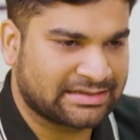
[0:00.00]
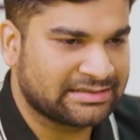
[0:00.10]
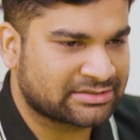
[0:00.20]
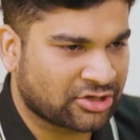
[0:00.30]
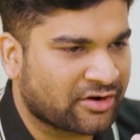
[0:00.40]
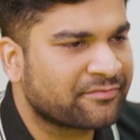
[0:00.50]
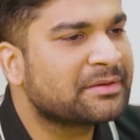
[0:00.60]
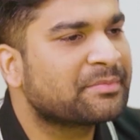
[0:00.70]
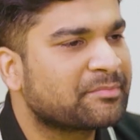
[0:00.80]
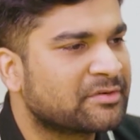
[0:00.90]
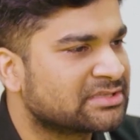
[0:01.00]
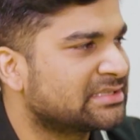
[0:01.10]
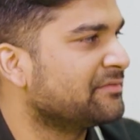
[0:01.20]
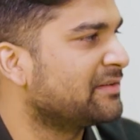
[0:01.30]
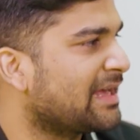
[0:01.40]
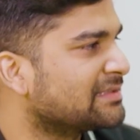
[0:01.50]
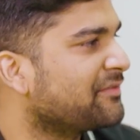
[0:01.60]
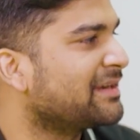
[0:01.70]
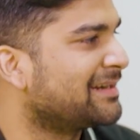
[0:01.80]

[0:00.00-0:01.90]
least a lot of people perceive it as a very